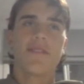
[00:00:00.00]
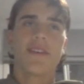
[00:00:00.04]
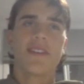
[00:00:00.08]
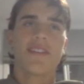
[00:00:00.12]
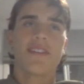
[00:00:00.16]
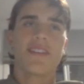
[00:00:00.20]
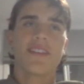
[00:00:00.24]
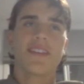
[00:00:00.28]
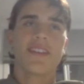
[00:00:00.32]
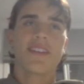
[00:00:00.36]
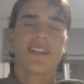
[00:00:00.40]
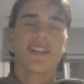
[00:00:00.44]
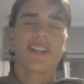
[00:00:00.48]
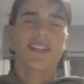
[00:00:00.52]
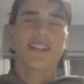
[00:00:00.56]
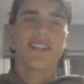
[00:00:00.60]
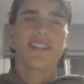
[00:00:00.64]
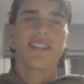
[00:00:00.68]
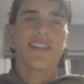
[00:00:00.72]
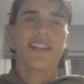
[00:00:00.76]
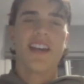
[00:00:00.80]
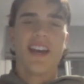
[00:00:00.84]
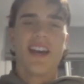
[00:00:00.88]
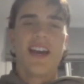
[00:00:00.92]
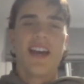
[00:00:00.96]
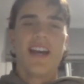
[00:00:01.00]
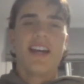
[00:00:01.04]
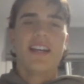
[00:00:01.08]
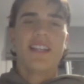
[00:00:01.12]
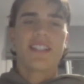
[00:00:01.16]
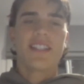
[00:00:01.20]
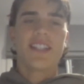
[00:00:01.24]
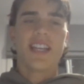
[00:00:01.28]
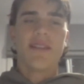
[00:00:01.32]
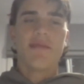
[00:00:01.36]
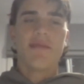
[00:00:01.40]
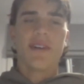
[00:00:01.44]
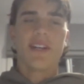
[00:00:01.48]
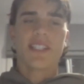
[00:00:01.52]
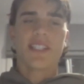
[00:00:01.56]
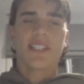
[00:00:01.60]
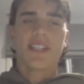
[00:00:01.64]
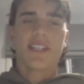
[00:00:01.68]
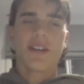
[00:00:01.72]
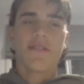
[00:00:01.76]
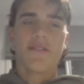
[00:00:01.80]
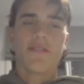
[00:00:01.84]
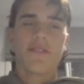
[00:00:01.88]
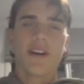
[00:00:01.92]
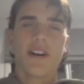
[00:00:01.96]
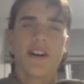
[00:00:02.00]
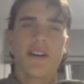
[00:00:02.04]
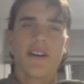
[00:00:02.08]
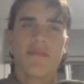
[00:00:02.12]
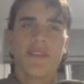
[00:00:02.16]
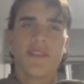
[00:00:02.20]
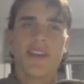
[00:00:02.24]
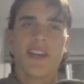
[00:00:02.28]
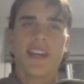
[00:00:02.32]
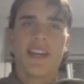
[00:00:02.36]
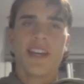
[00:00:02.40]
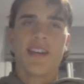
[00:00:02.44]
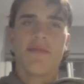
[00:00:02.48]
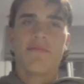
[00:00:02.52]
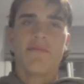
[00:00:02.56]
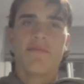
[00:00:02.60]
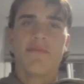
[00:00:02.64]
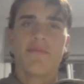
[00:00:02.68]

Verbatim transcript: I think I can see myself um yeah